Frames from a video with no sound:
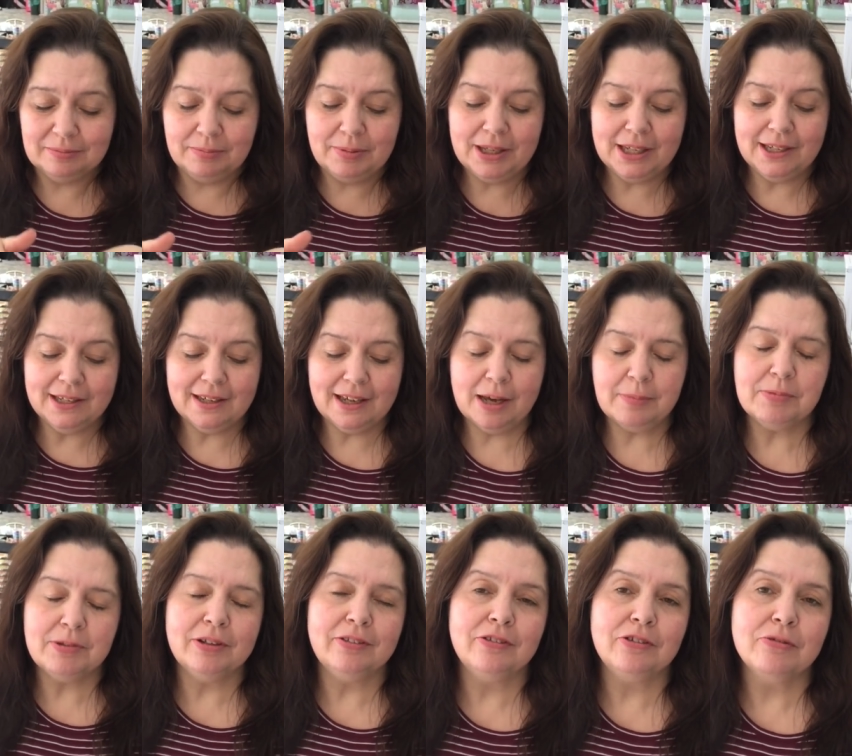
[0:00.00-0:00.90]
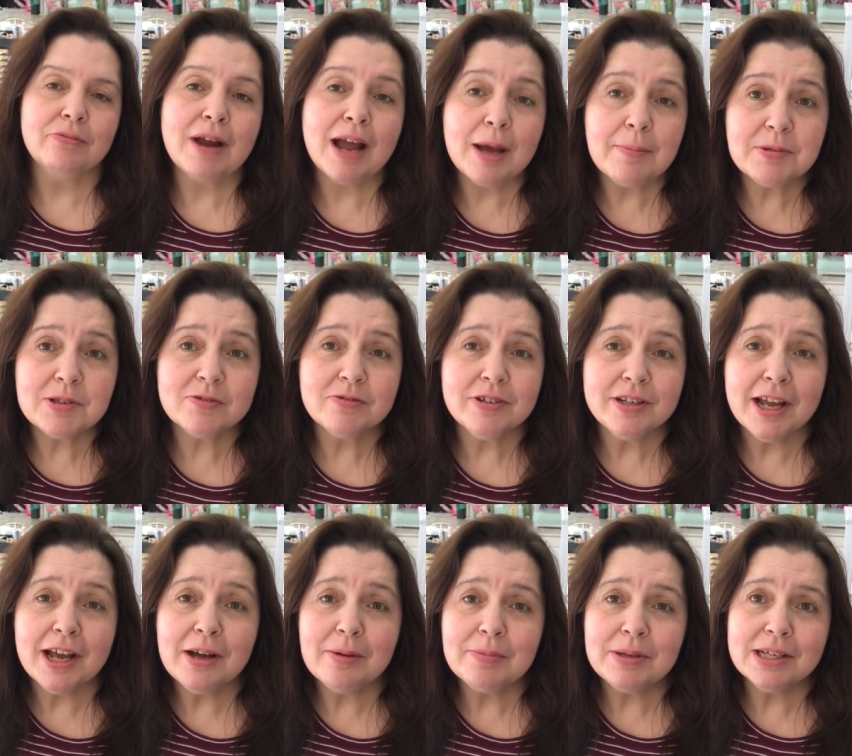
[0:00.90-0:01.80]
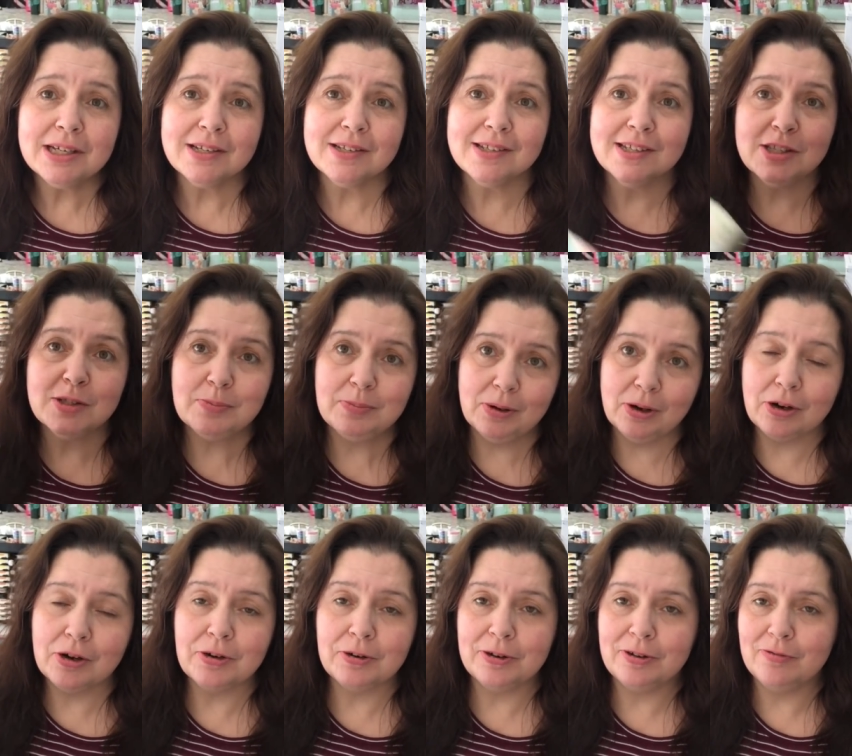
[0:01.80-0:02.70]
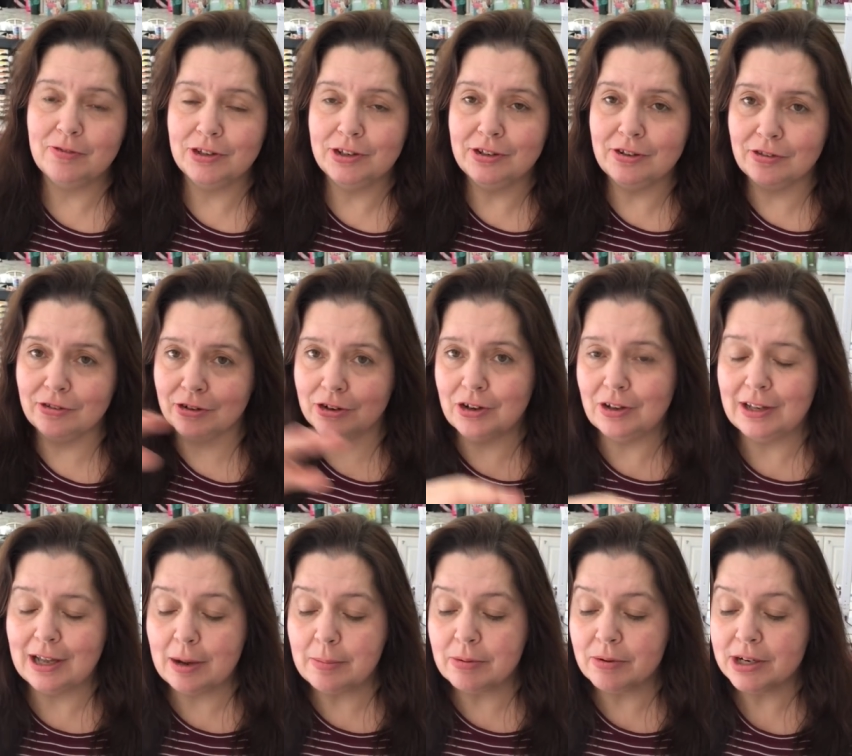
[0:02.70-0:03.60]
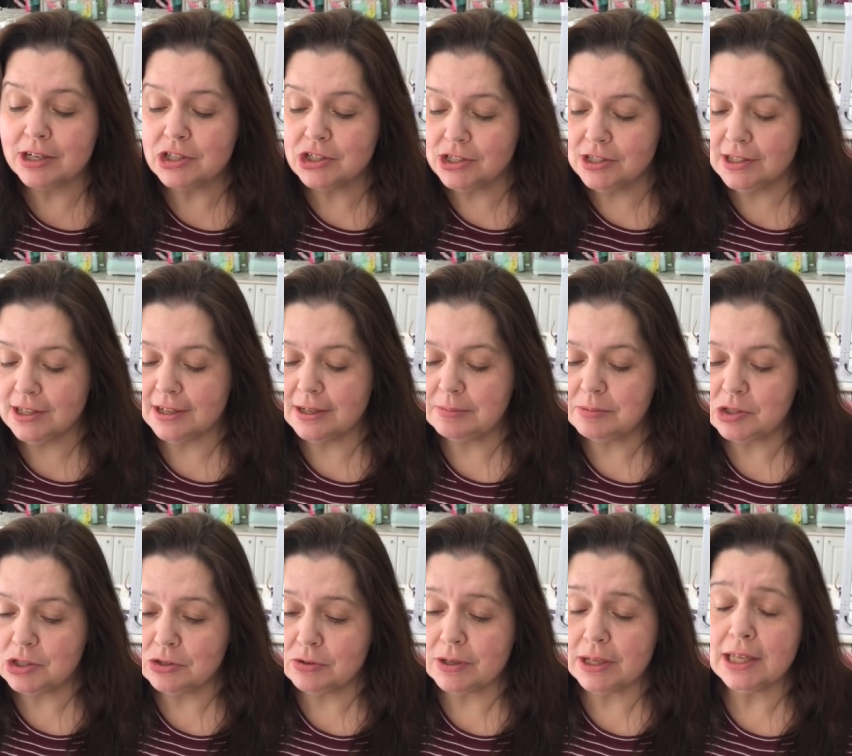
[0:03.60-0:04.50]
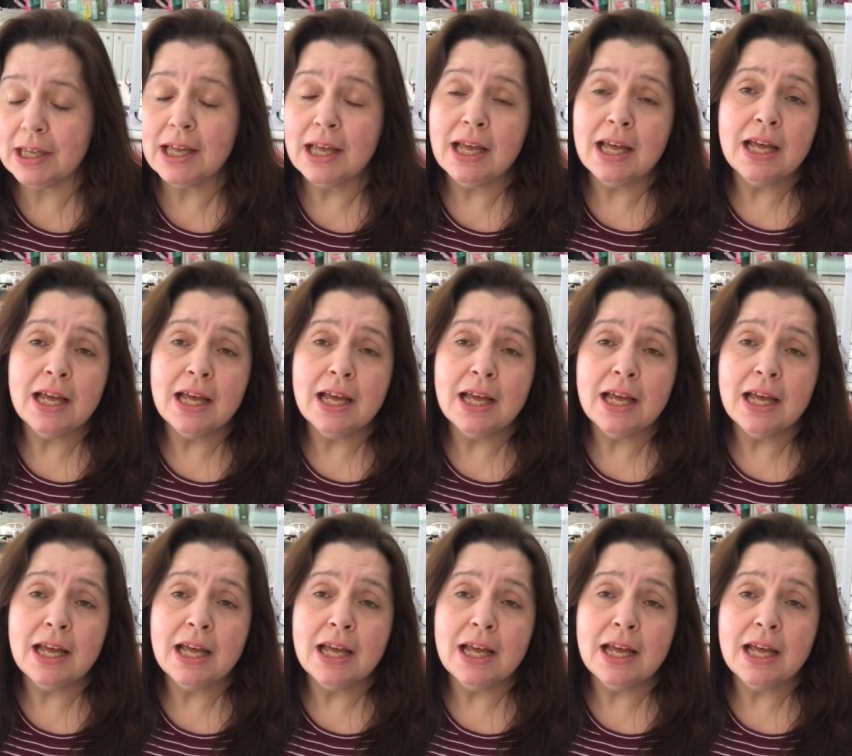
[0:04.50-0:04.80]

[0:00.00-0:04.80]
being kept under wraps for now because it's part of another collaboration that I'm doing.